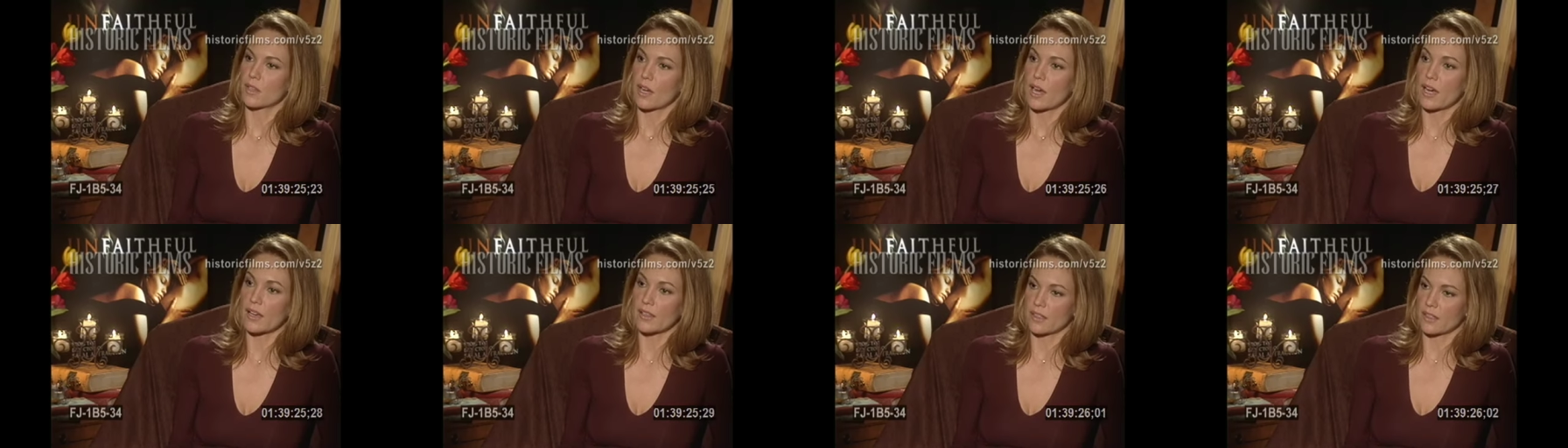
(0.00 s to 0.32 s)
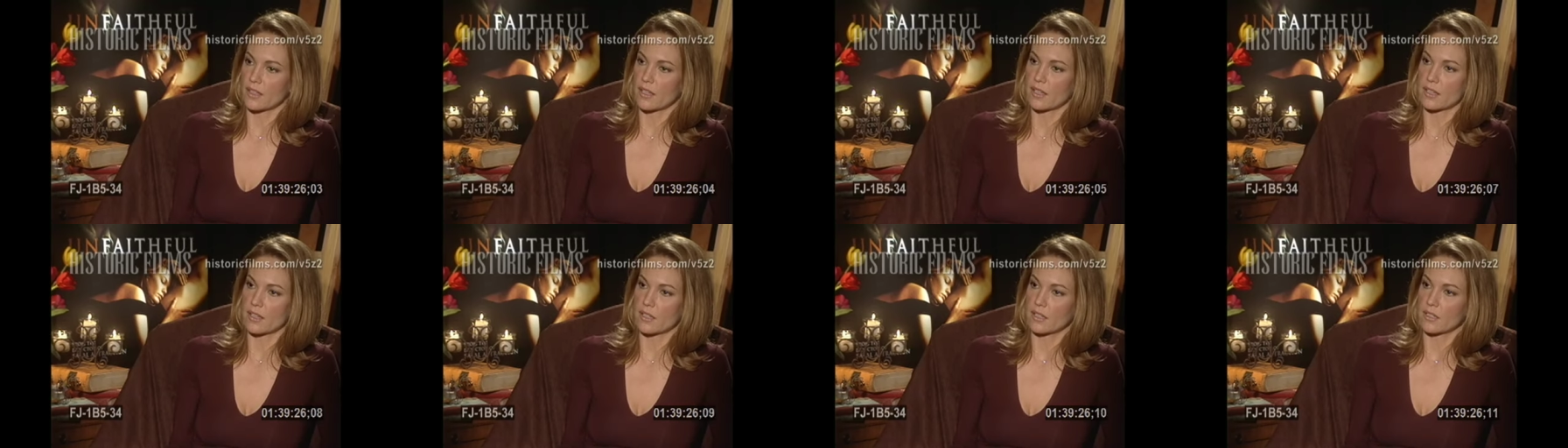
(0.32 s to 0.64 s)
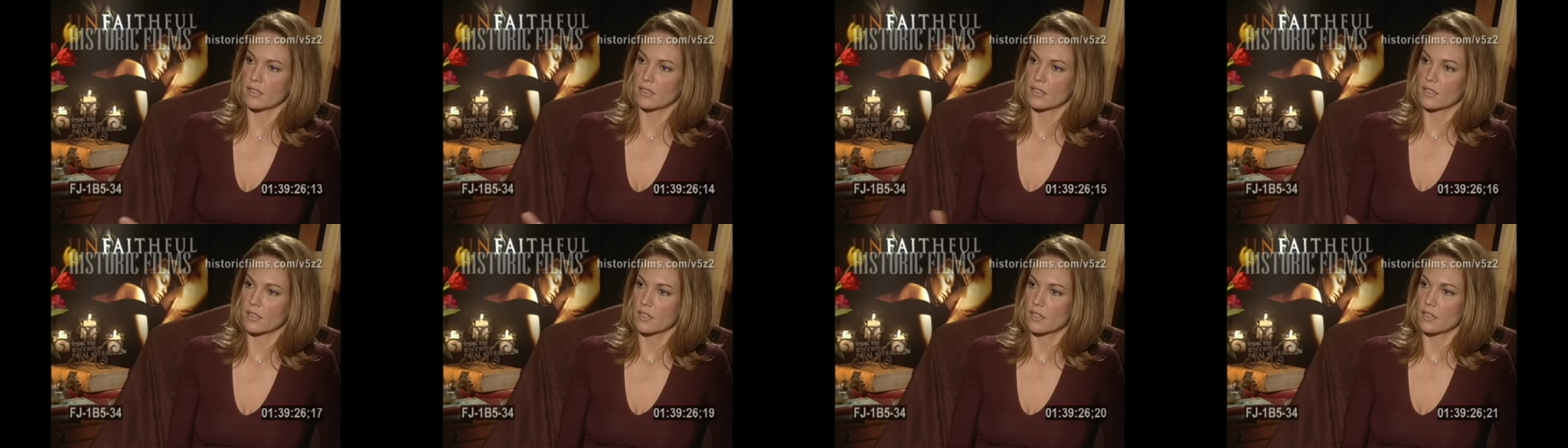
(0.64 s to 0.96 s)
I think,
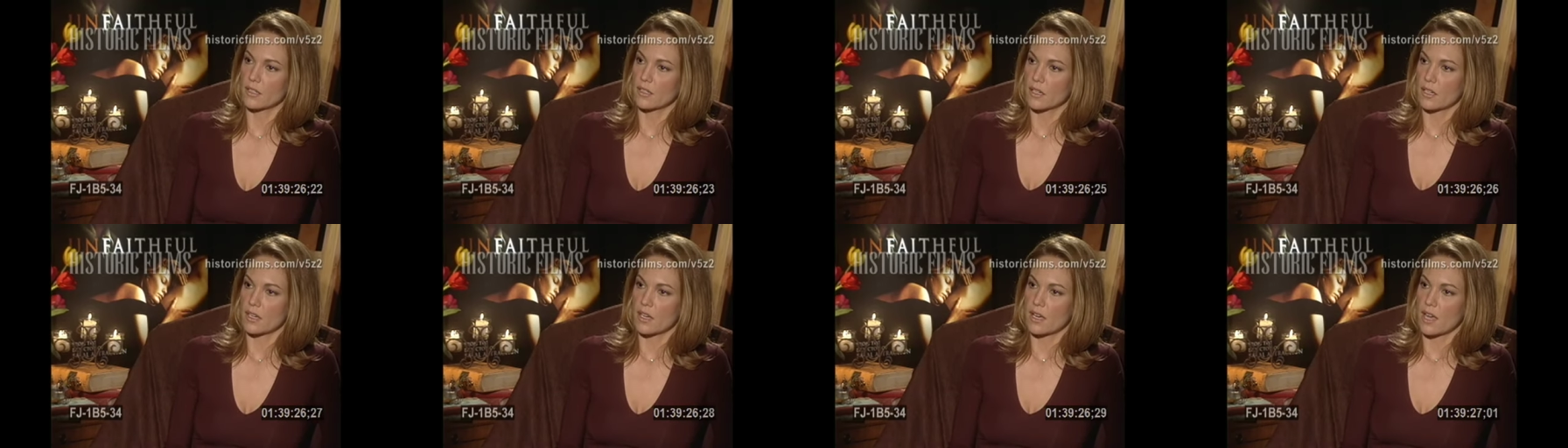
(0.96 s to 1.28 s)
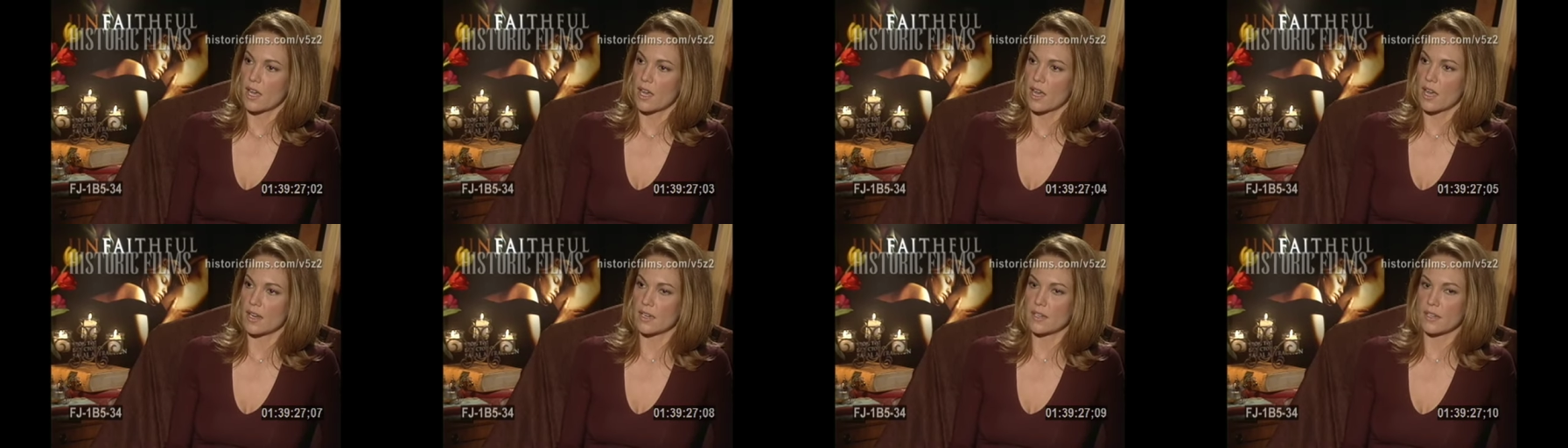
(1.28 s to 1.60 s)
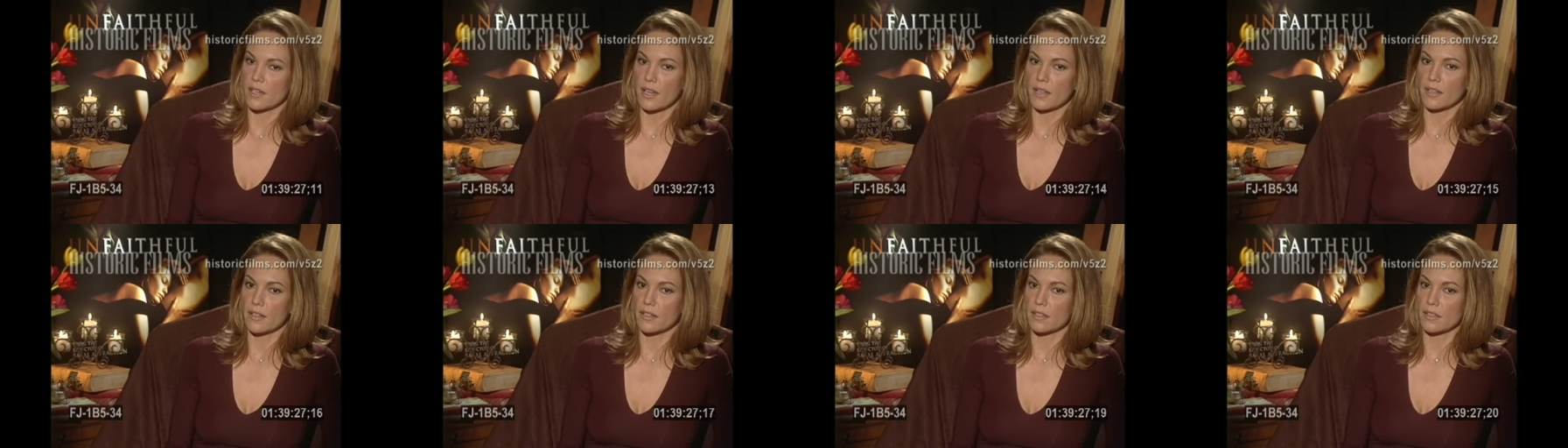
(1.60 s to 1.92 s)

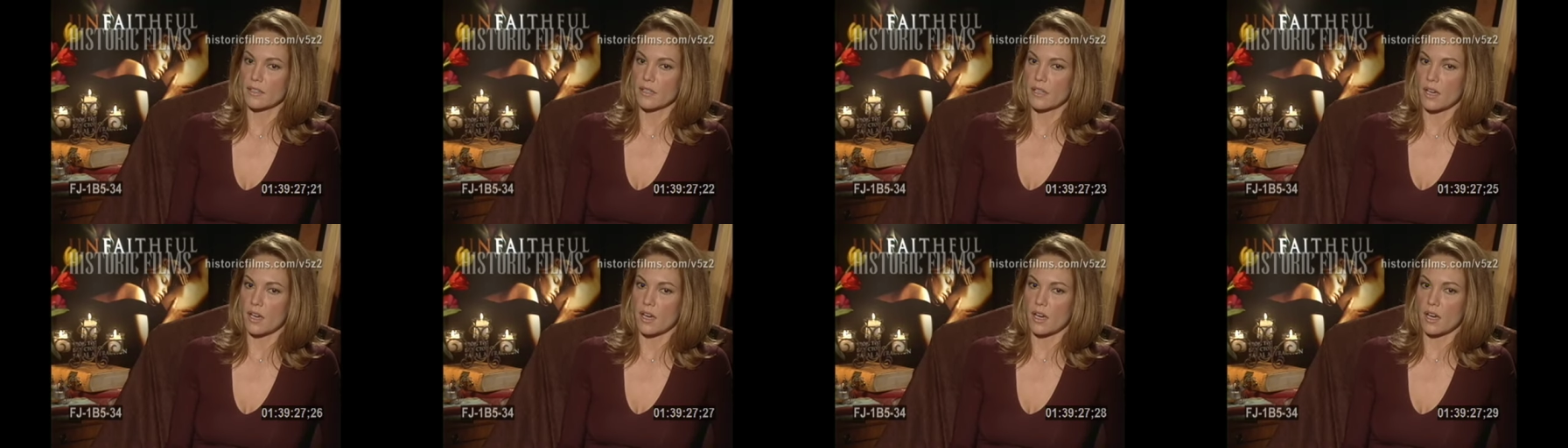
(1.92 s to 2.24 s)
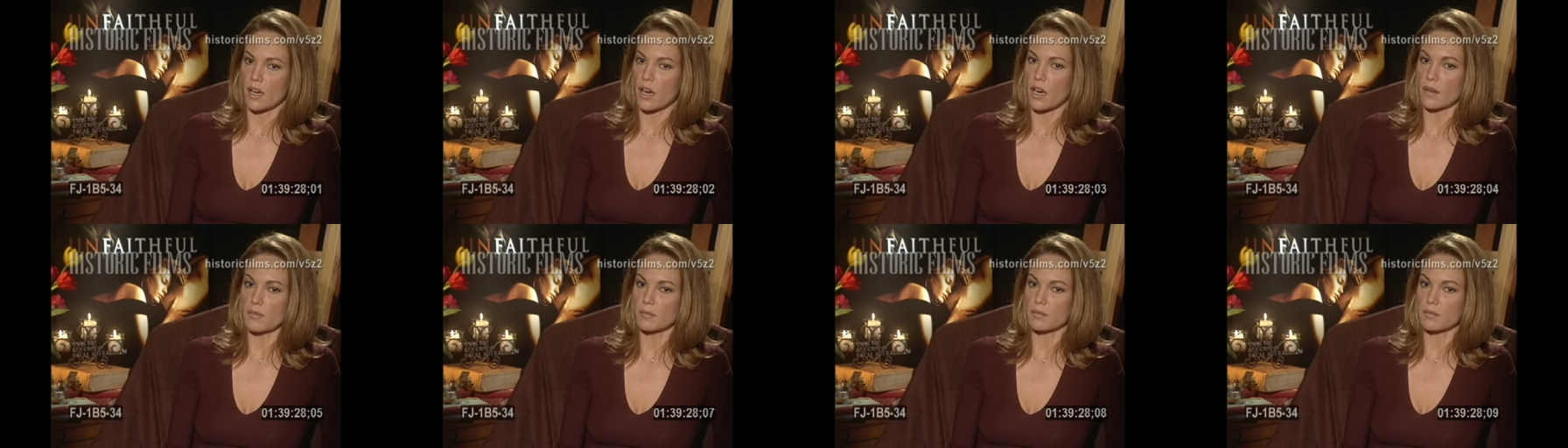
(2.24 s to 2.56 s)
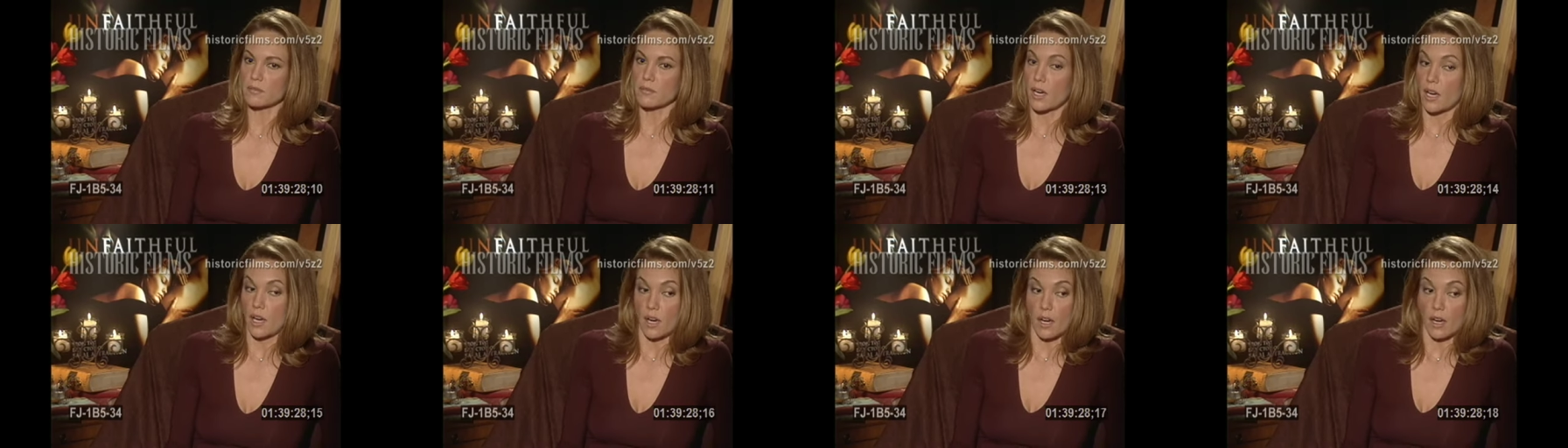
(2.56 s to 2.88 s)
and and I'm
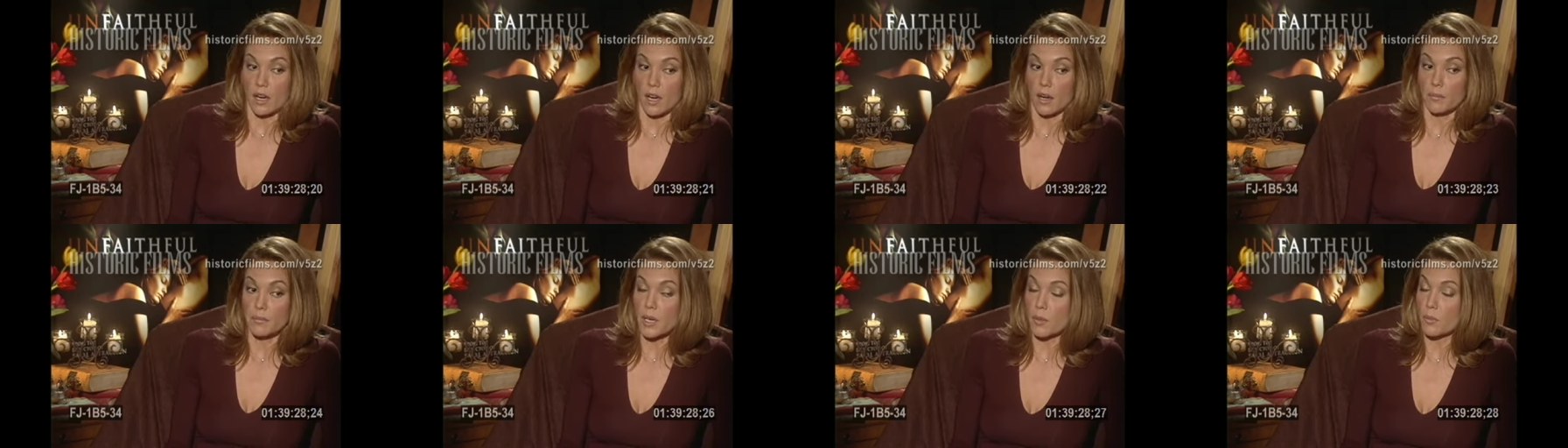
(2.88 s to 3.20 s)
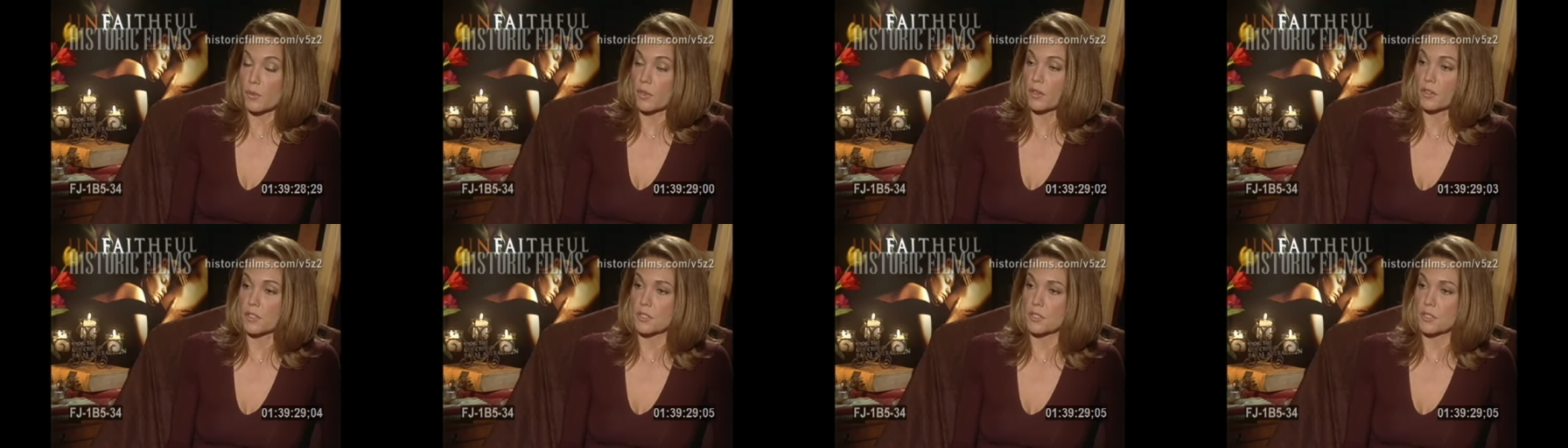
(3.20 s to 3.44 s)
I'm not one